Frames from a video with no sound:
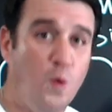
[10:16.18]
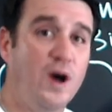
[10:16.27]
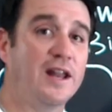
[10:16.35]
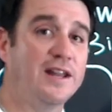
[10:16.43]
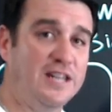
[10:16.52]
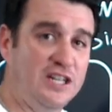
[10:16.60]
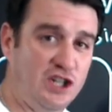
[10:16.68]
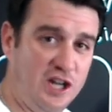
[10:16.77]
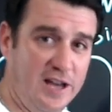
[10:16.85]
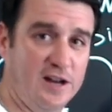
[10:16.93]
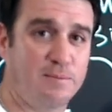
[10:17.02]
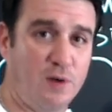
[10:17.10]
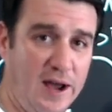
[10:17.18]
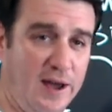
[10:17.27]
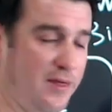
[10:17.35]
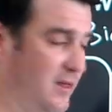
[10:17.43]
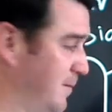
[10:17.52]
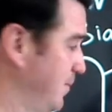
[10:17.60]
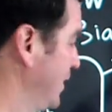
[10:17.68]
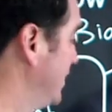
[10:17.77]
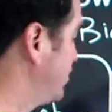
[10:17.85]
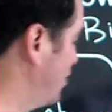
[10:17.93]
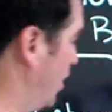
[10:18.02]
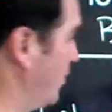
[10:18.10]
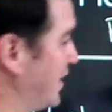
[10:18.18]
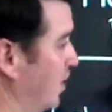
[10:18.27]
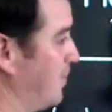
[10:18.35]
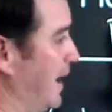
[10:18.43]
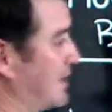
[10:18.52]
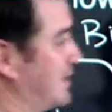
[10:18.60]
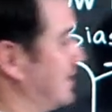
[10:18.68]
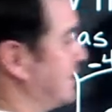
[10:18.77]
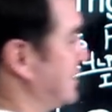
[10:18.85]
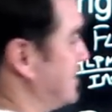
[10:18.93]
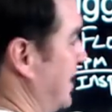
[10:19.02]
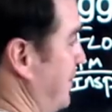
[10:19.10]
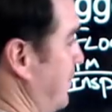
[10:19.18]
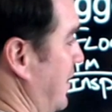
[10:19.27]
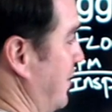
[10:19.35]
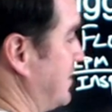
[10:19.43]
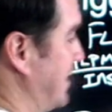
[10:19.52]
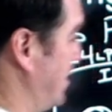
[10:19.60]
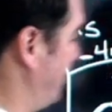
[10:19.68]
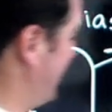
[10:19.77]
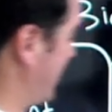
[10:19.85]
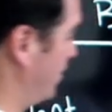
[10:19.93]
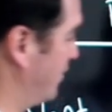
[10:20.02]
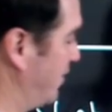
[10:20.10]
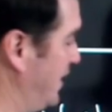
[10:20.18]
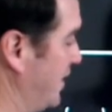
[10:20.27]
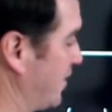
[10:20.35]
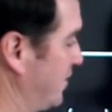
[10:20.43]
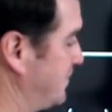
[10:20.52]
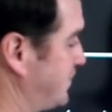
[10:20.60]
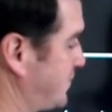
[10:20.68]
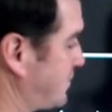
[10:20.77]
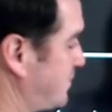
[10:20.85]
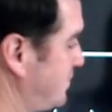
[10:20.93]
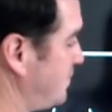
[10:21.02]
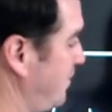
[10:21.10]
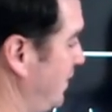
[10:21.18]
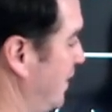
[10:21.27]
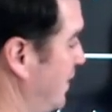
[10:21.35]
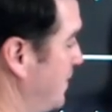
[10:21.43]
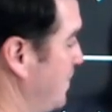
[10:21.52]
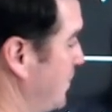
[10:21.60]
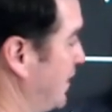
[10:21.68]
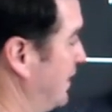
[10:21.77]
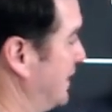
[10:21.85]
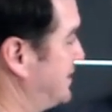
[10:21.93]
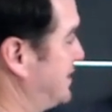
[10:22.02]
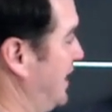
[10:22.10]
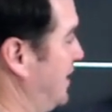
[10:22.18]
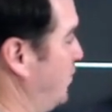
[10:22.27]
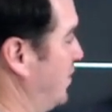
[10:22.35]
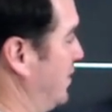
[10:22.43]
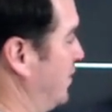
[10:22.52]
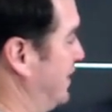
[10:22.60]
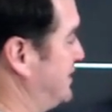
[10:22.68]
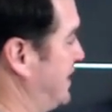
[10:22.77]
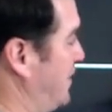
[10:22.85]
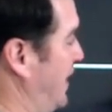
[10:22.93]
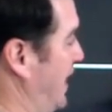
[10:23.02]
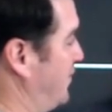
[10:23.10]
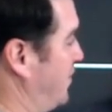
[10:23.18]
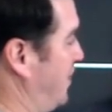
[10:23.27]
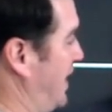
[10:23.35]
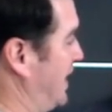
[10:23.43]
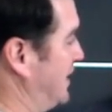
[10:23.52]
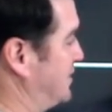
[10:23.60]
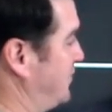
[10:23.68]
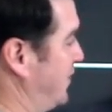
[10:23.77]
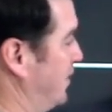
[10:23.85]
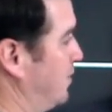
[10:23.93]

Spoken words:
will initiate a breath. So we go back to this example I was at back over here. Let's say we have a bias